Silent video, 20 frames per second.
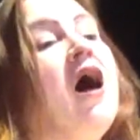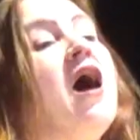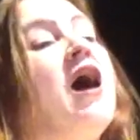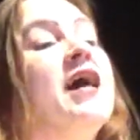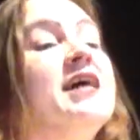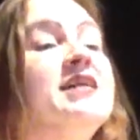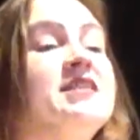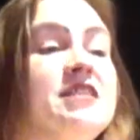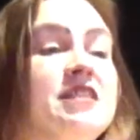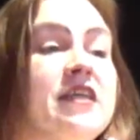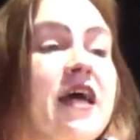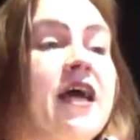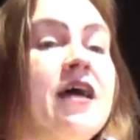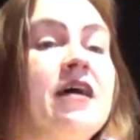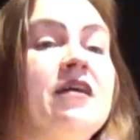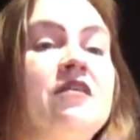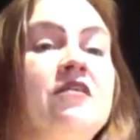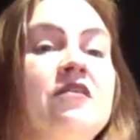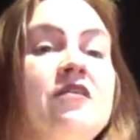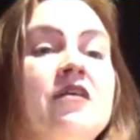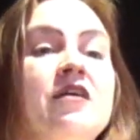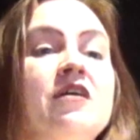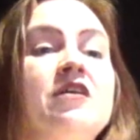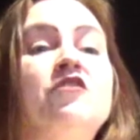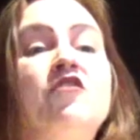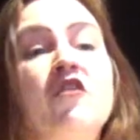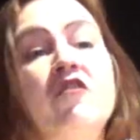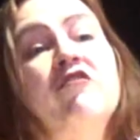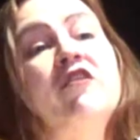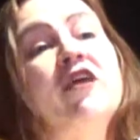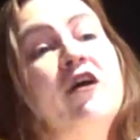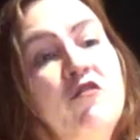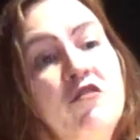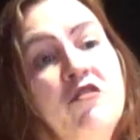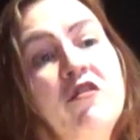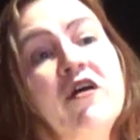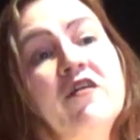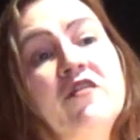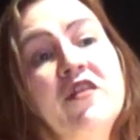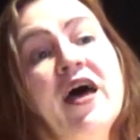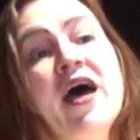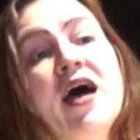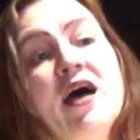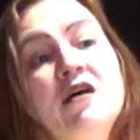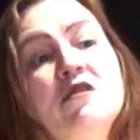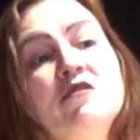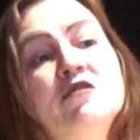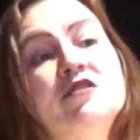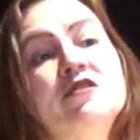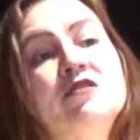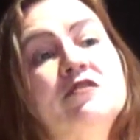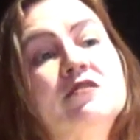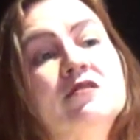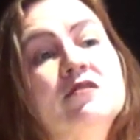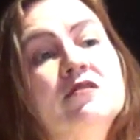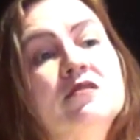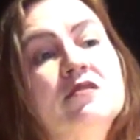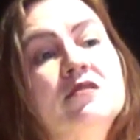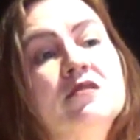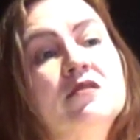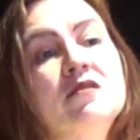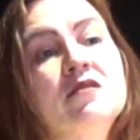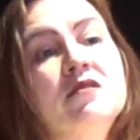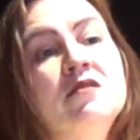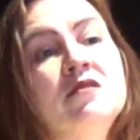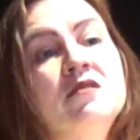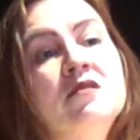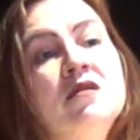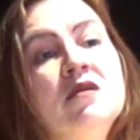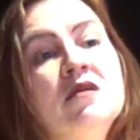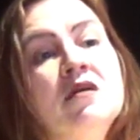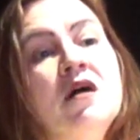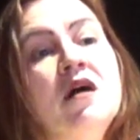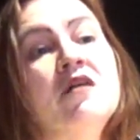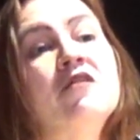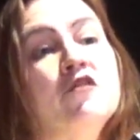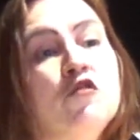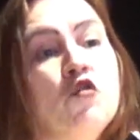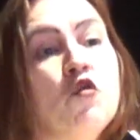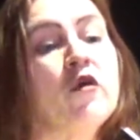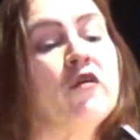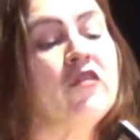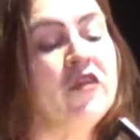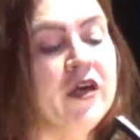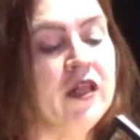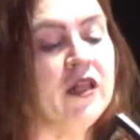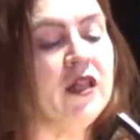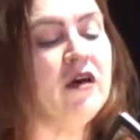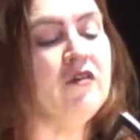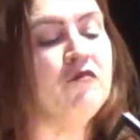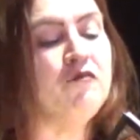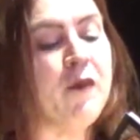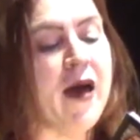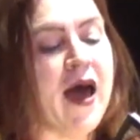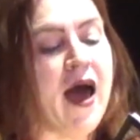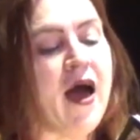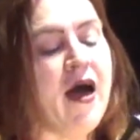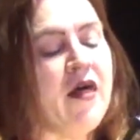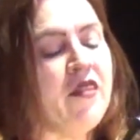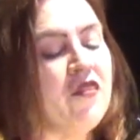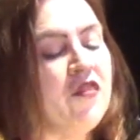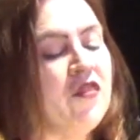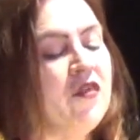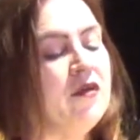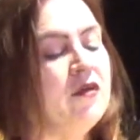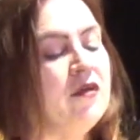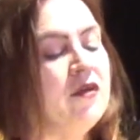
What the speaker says: I stand just outside the house, on the north hill of Bath,